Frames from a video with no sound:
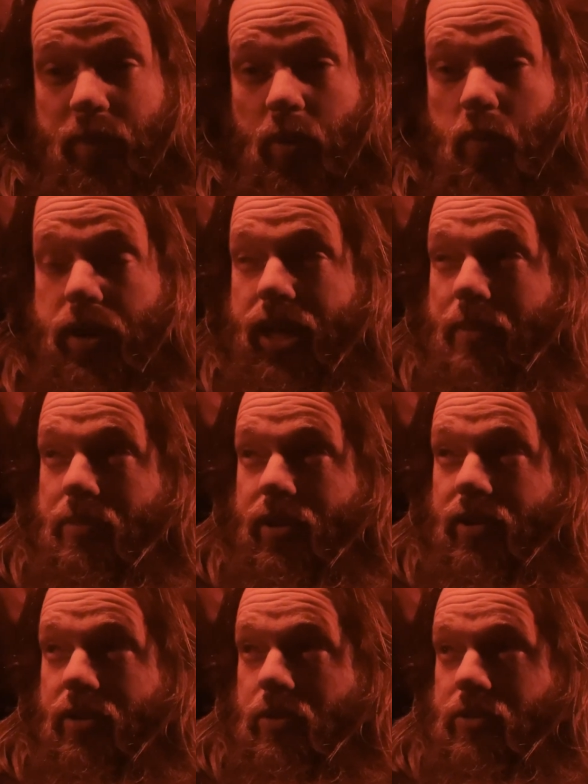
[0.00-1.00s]
we kept
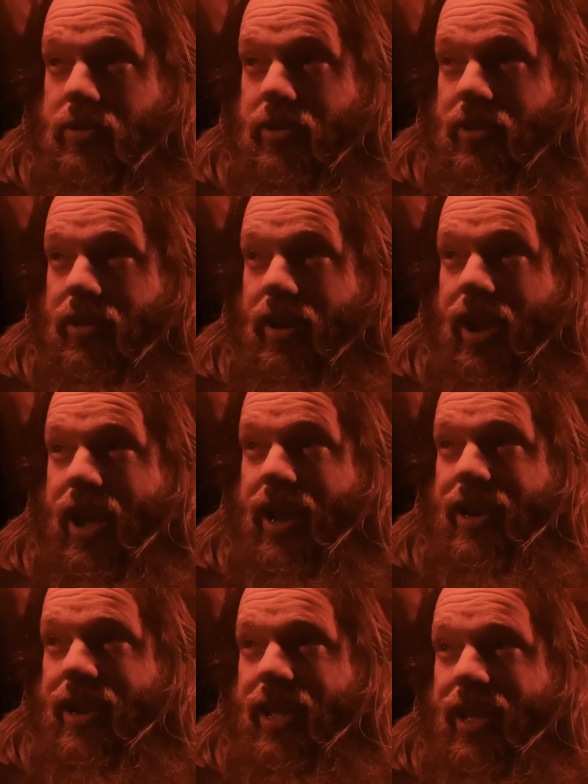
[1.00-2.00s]
our nose to the
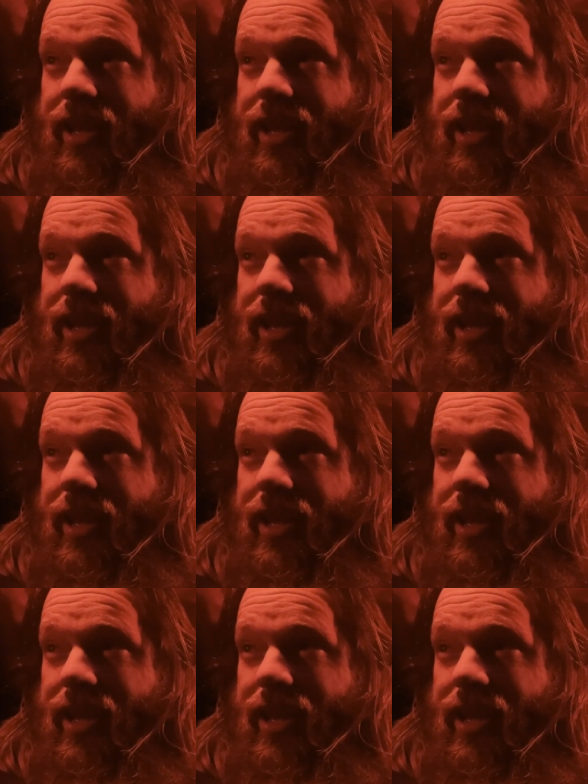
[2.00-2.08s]
grindstone,